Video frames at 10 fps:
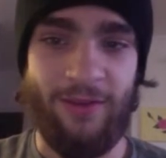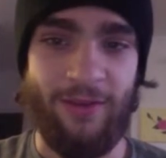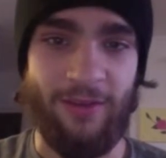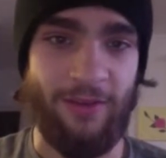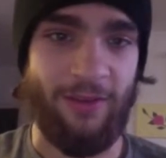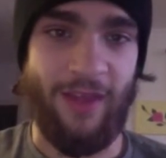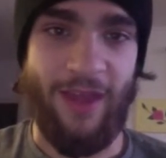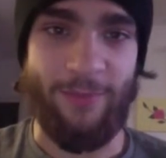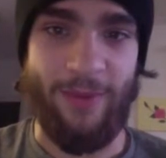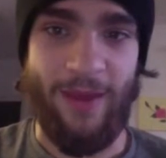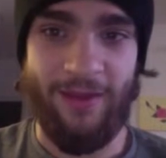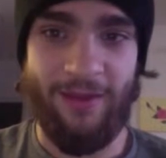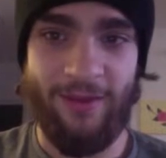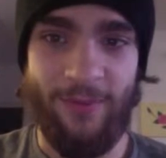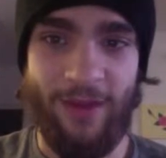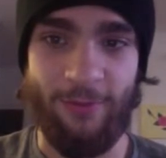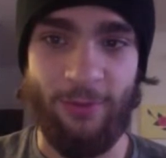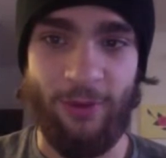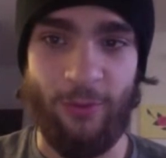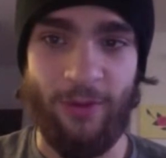This is a stab Peck. Peck's a
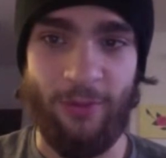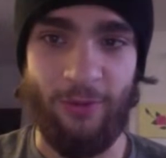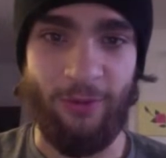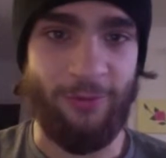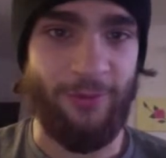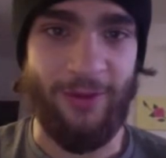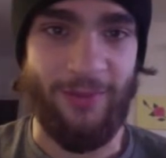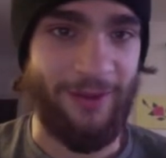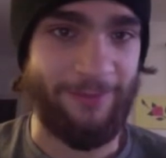pretty weak move, but I mean,